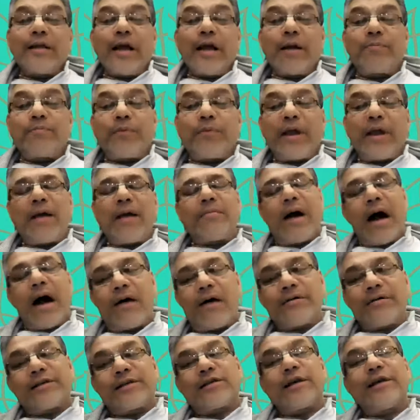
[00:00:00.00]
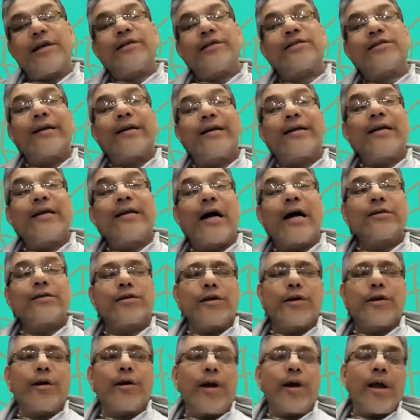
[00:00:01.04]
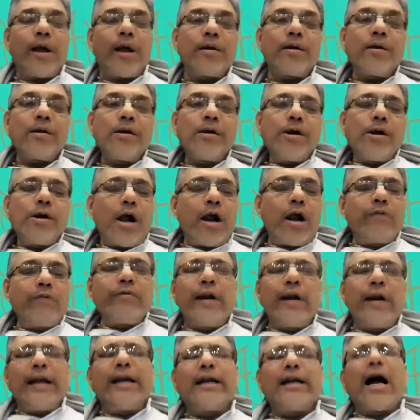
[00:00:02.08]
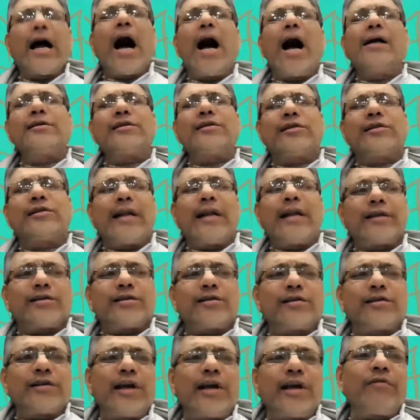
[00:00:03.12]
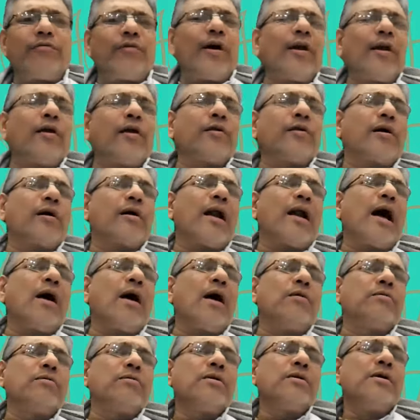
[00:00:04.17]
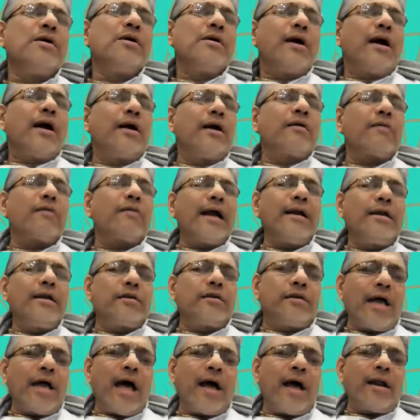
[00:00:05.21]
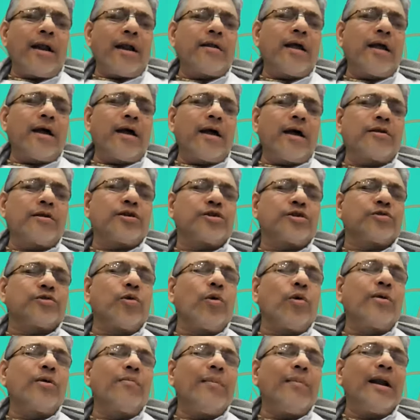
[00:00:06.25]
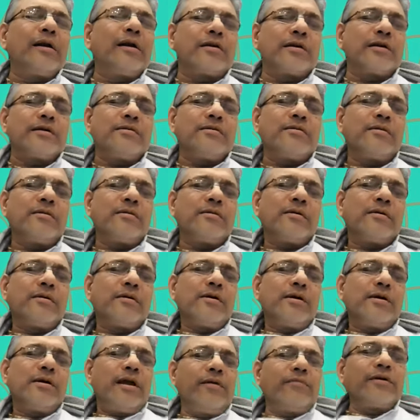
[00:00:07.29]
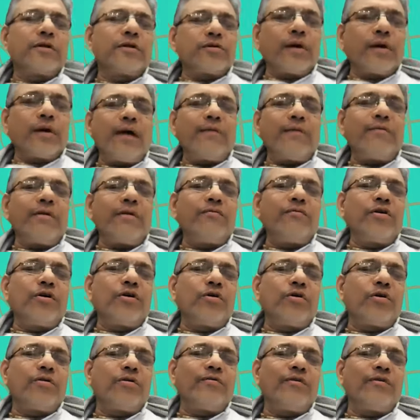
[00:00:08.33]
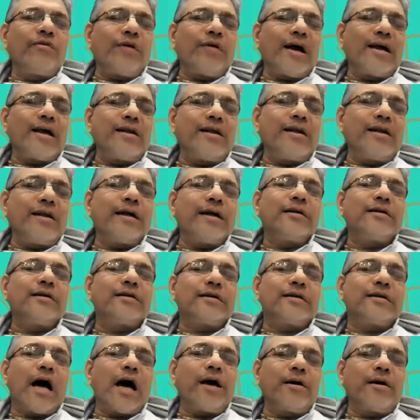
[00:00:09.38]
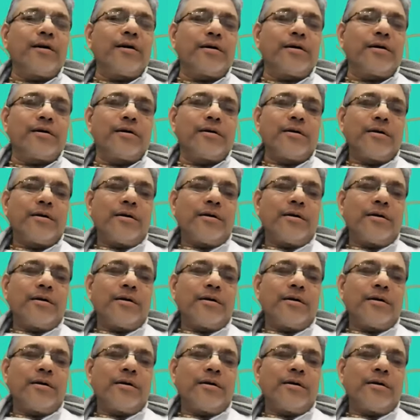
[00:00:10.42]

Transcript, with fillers: that, Premavesha, he started dancing again. And when he danced in ecstasy, he fell on the ground. And right there and there, the stone melted. Even today, when we go, we find the entire,